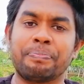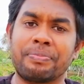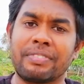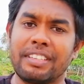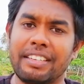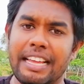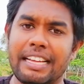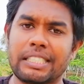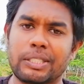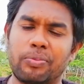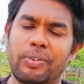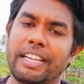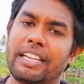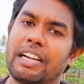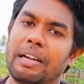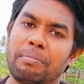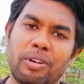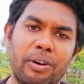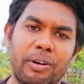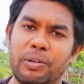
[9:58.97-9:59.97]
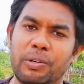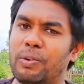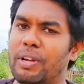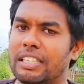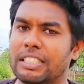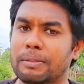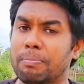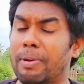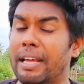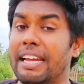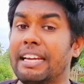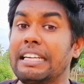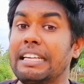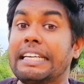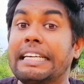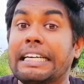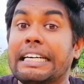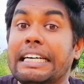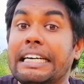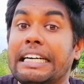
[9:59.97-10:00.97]
Next week I'm going to explain
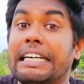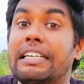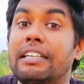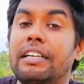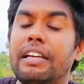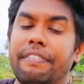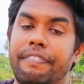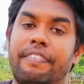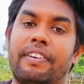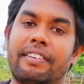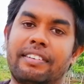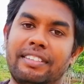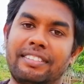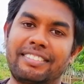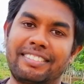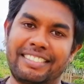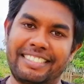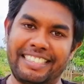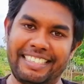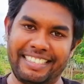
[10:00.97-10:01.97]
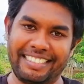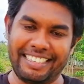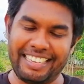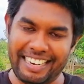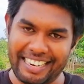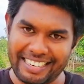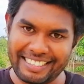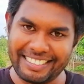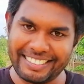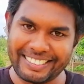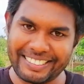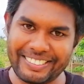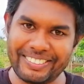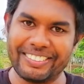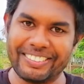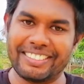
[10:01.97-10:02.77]
a different thing. Understood?